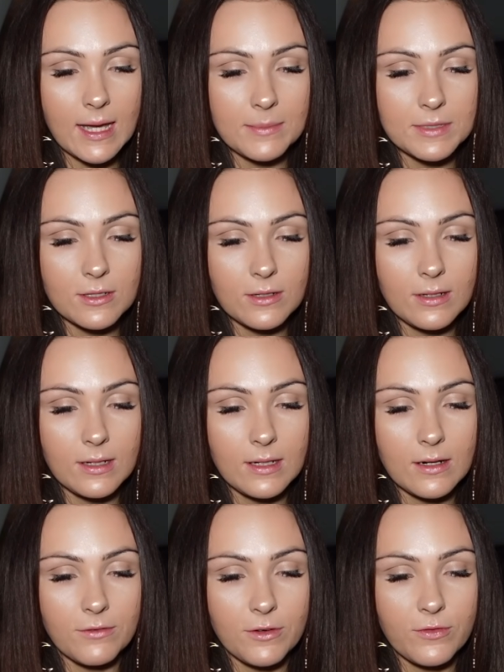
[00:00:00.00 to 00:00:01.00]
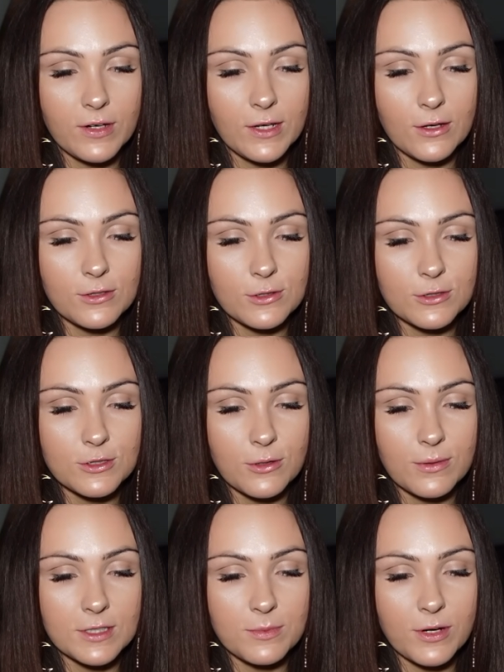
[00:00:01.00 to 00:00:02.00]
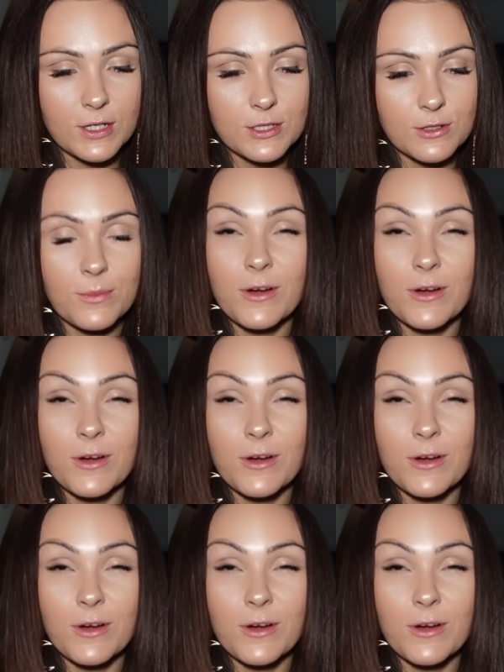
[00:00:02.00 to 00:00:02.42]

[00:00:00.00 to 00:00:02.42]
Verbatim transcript: Absolutely love your videos. You're so inspirational.